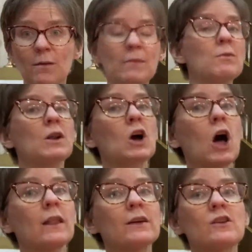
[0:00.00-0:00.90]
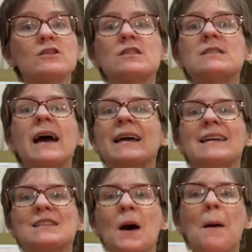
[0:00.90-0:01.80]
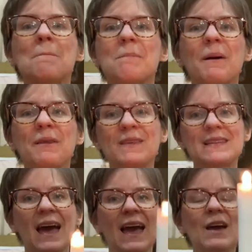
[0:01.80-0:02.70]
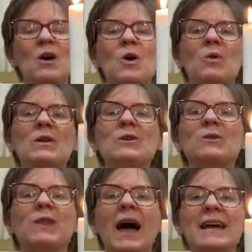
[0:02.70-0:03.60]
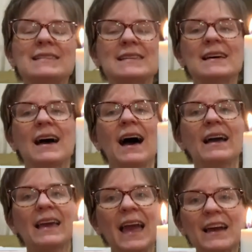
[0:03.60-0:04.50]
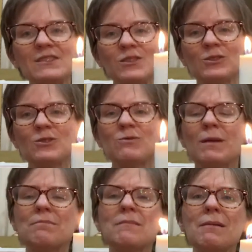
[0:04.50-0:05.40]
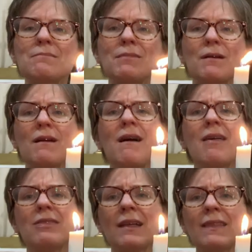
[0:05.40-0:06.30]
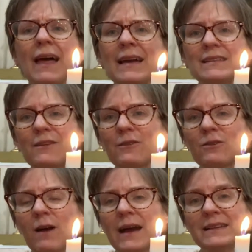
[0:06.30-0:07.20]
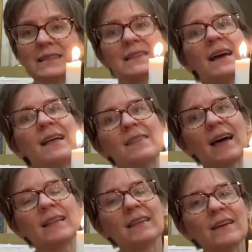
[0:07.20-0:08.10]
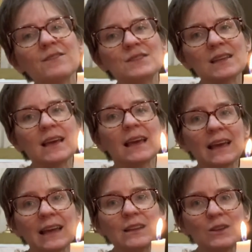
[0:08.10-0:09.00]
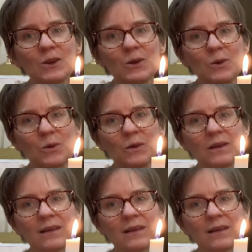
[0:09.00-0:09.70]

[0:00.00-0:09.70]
maybe you want to call it your second birthday, when you light a candle to remember the light of Christ that lives in you.